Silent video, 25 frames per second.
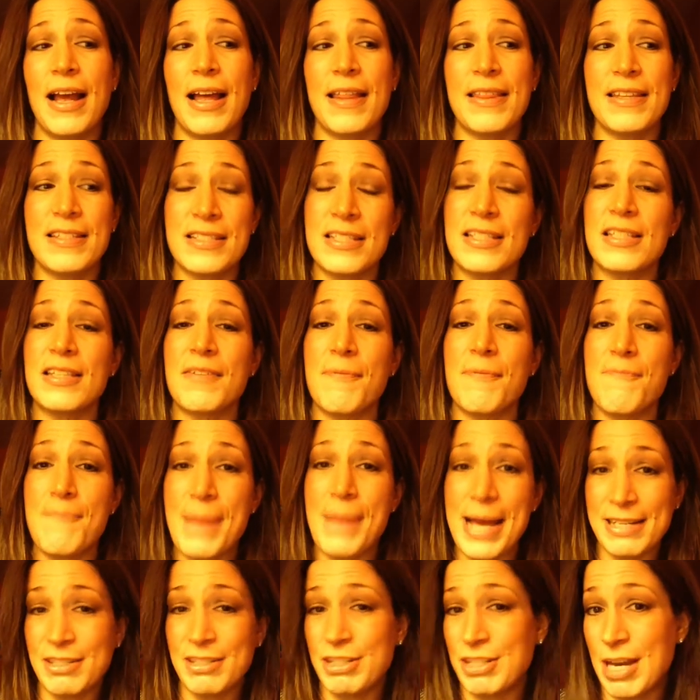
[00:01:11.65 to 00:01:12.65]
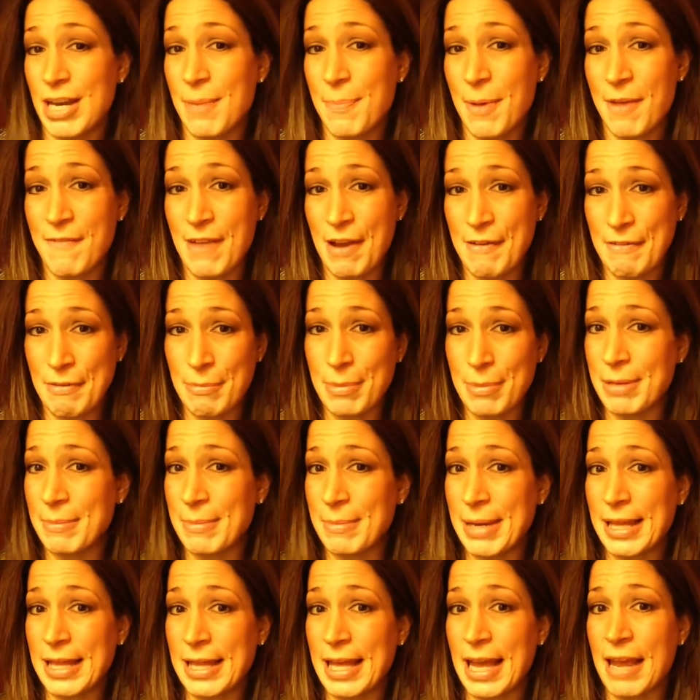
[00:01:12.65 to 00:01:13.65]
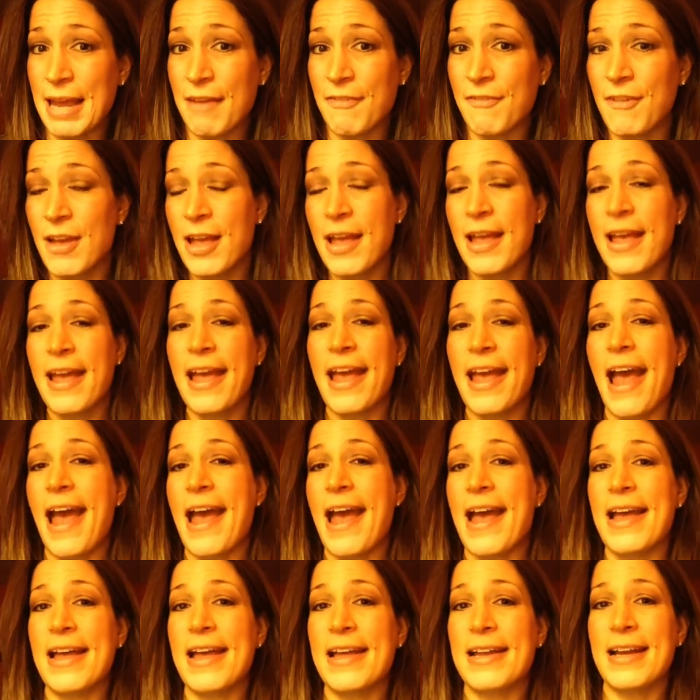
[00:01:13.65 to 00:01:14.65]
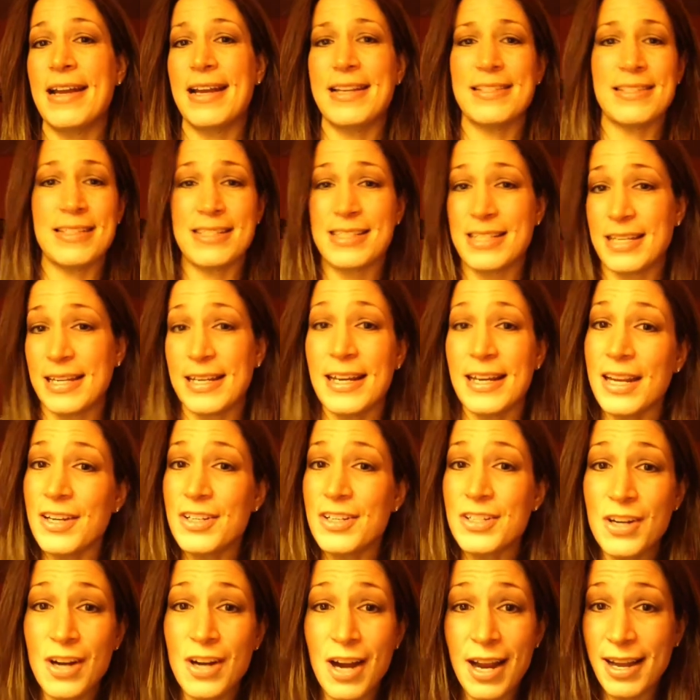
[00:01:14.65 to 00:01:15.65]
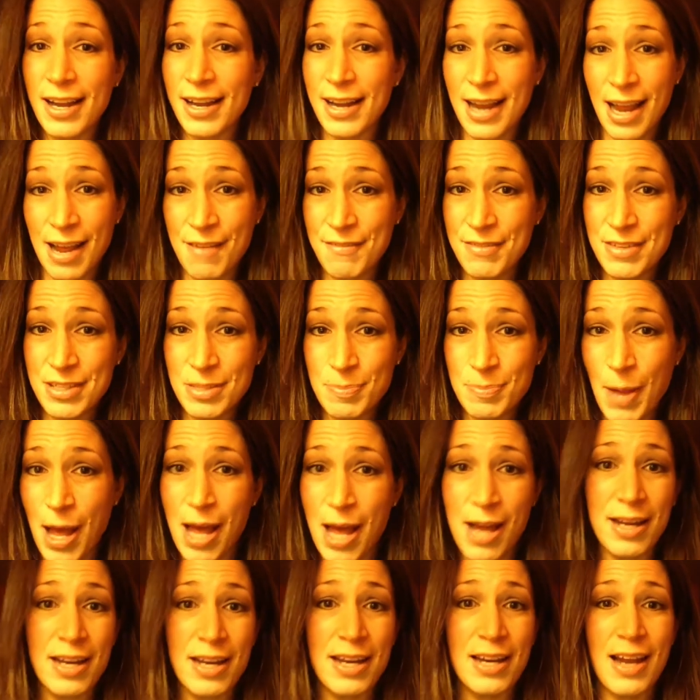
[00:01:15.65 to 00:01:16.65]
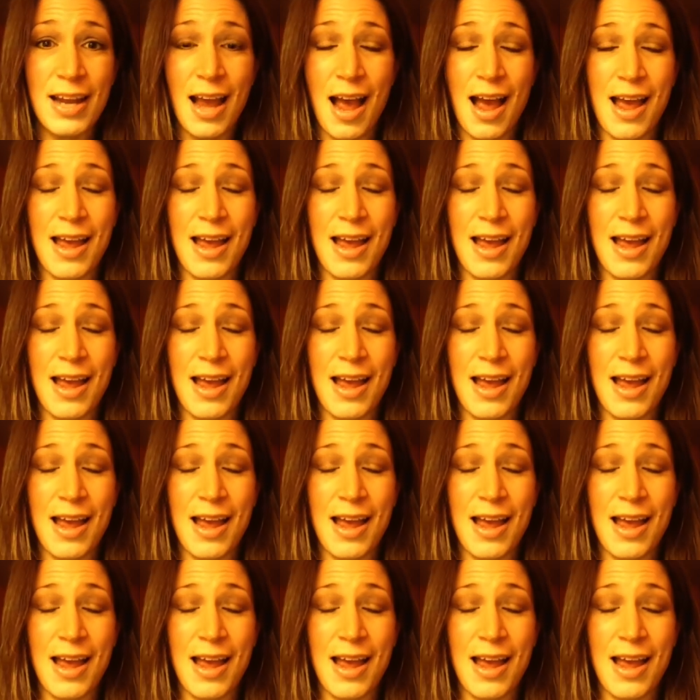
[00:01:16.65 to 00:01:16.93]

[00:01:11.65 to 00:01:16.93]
This is the best shape I've ever been in my life. And as a teenager, I didn't have this body.